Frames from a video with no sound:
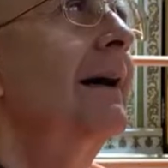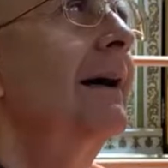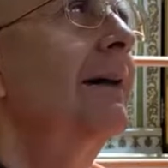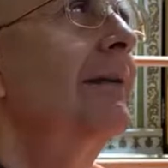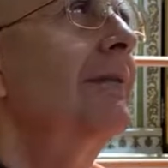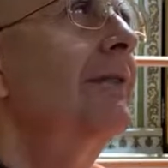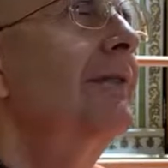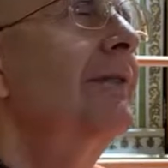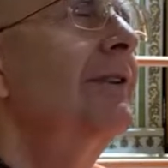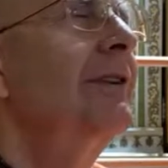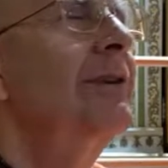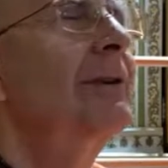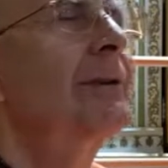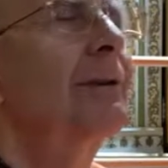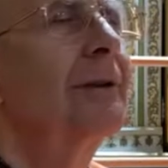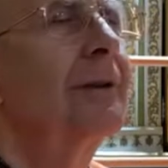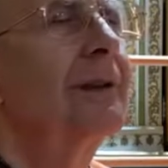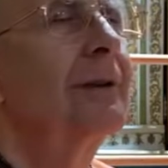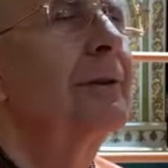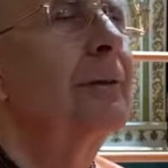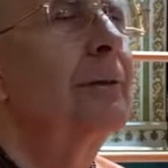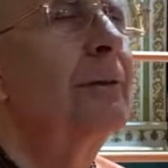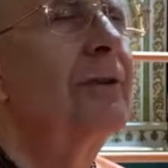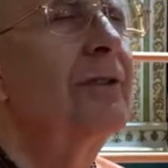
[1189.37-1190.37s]

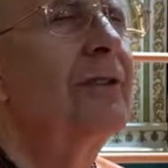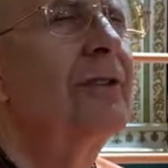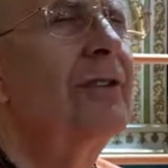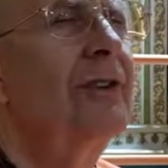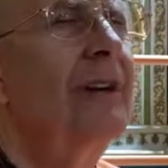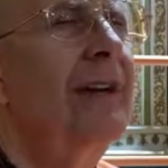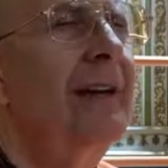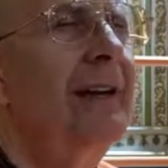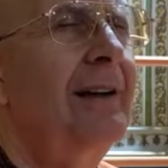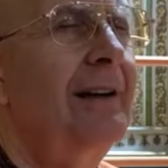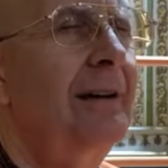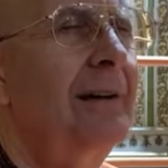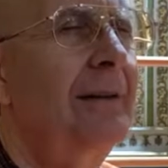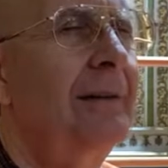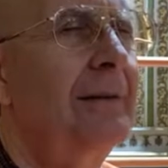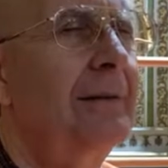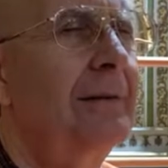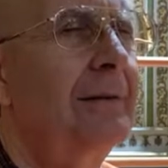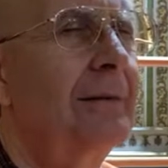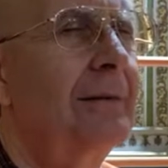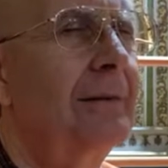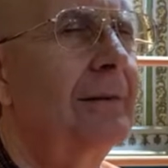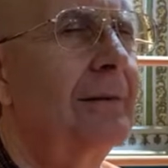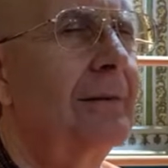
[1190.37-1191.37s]
Vidura was
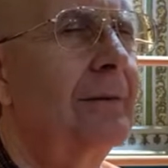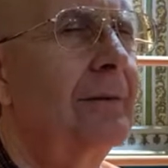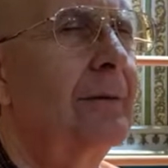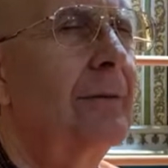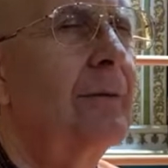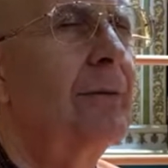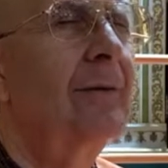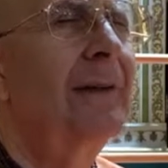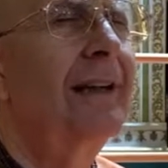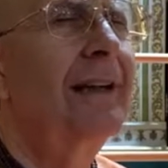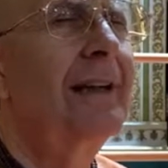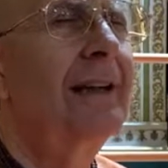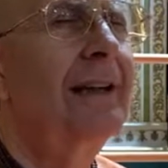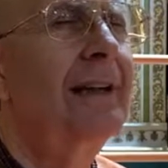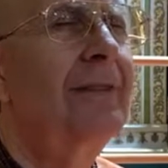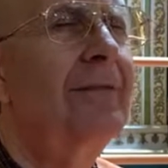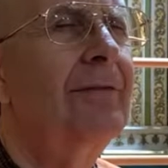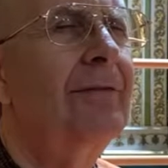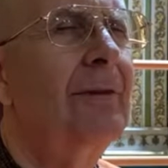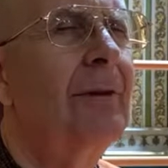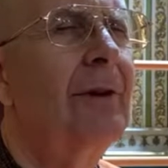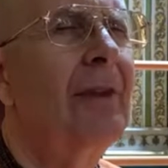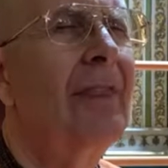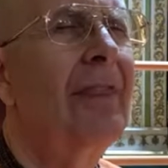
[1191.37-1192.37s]
there really
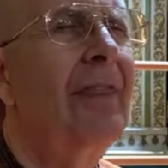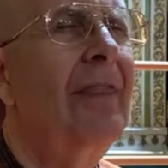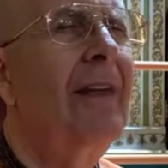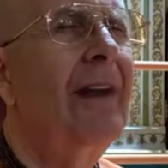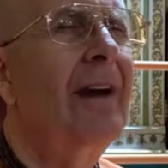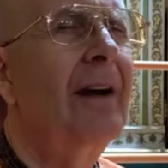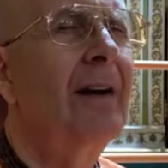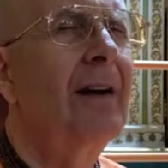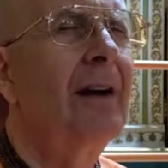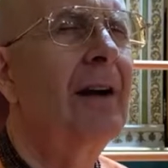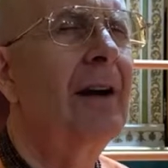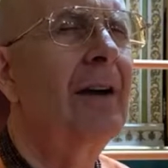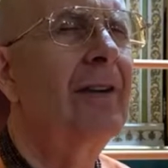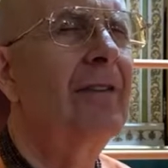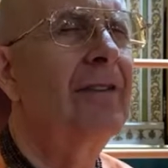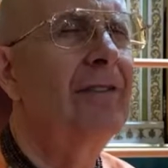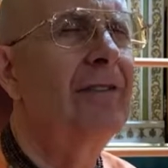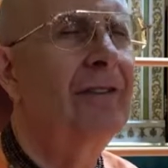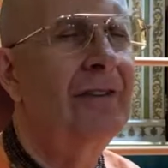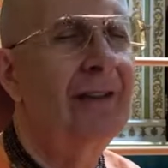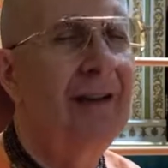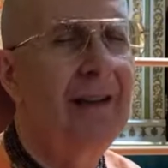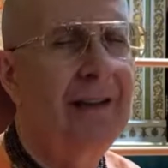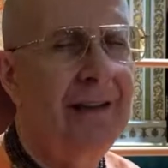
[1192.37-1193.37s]
for their
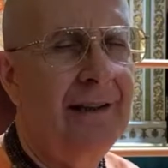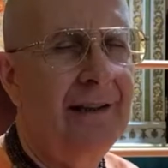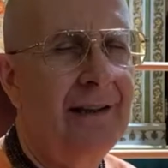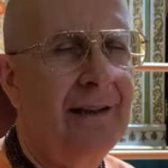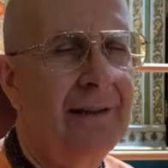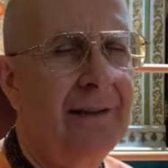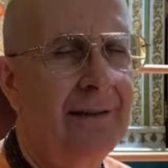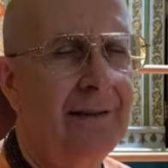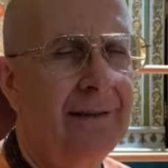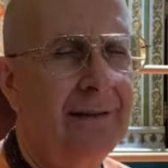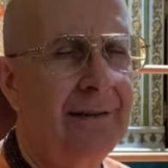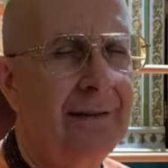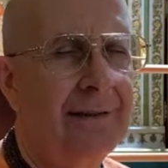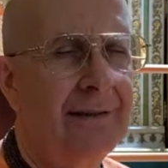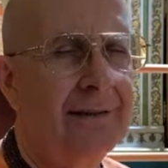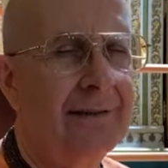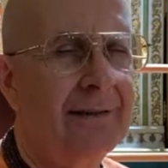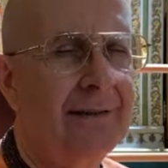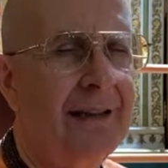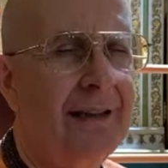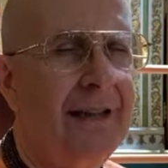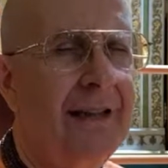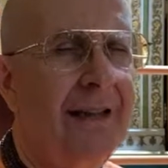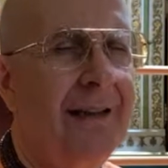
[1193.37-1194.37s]
sake,
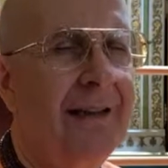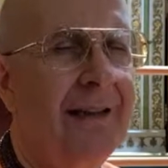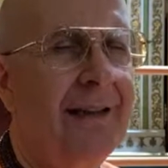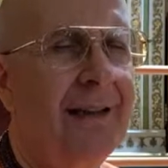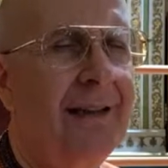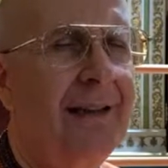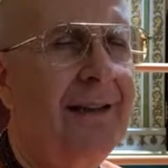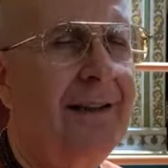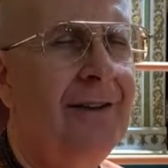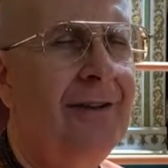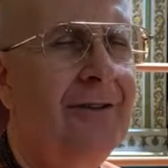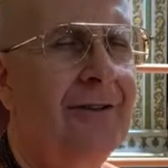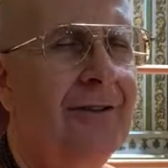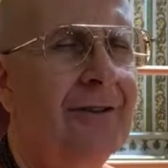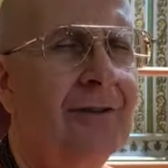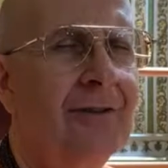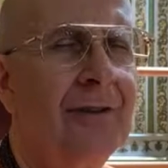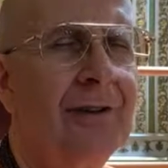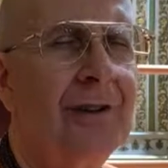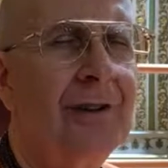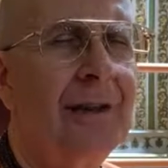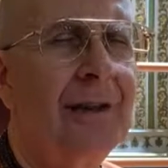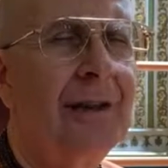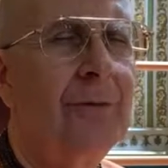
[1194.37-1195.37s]
And he
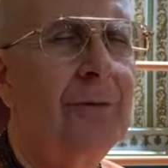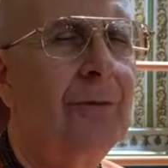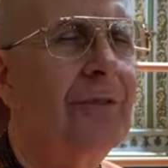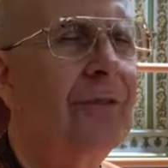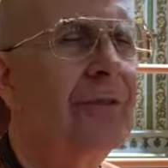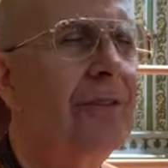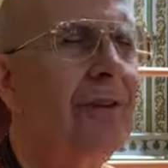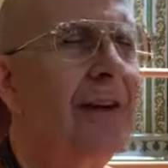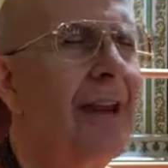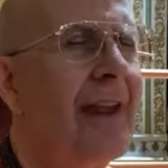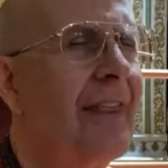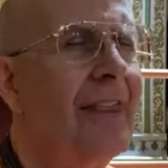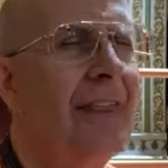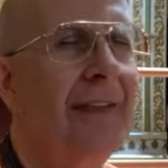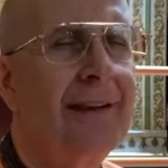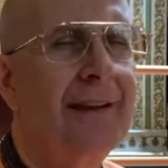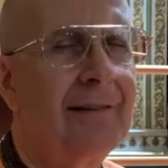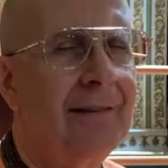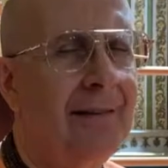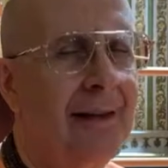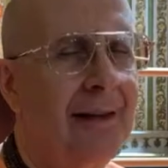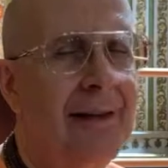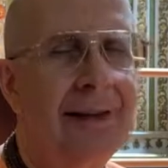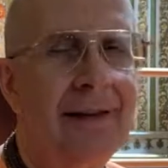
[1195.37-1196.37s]
certainly was nothing
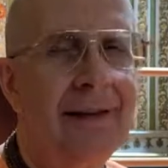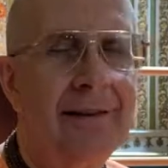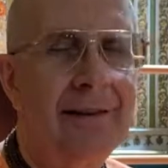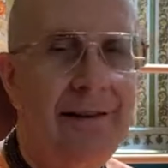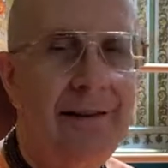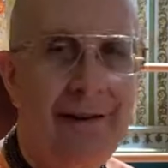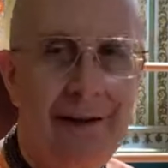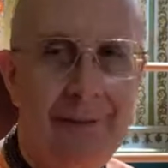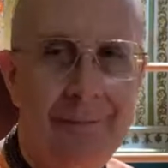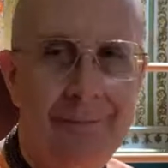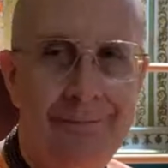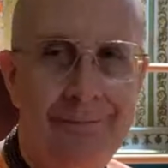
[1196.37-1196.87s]
like them.